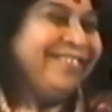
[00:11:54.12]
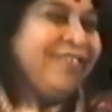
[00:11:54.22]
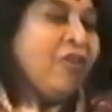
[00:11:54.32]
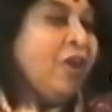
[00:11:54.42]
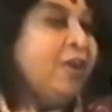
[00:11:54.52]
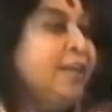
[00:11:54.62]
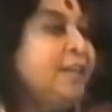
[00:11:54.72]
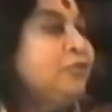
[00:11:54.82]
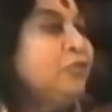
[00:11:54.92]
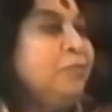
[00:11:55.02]

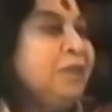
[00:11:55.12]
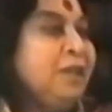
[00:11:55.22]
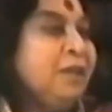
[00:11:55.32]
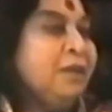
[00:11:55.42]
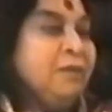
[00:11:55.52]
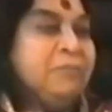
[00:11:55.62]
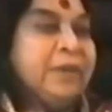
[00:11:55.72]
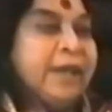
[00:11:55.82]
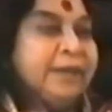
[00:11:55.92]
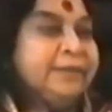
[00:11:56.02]
Already so many
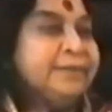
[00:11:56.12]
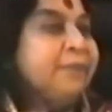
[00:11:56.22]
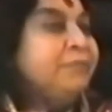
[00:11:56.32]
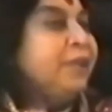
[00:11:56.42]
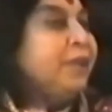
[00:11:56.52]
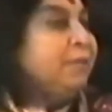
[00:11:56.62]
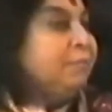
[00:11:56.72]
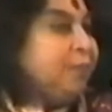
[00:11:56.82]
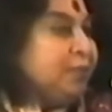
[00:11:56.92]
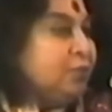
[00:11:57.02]
miracles have taken
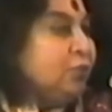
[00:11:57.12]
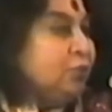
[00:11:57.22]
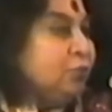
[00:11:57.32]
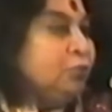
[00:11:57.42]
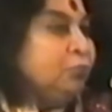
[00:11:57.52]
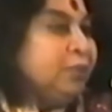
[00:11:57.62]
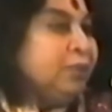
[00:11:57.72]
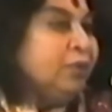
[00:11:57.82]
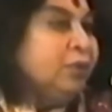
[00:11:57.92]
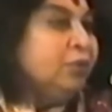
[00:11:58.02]
place on you, but
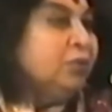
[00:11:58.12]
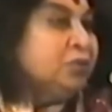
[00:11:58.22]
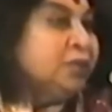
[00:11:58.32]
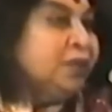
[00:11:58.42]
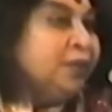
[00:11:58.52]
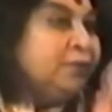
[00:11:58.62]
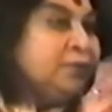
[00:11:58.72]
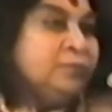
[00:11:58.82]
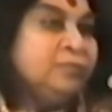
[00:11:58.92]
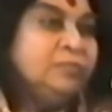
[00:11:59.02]
on a grosser
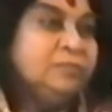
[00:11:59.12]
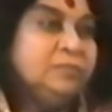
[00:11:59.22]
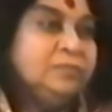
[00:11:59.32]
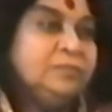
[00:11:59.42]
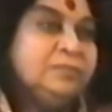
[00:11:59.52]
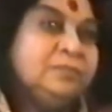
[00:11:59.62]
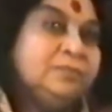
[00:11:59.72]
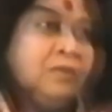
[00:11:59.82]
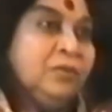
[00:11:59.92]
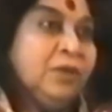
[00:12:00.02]
level,
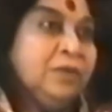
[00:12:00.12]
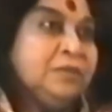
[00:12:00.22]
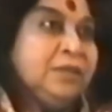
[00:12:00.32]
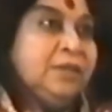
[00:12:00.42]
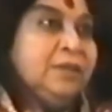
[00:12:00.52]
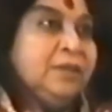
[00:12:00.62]
you have seen the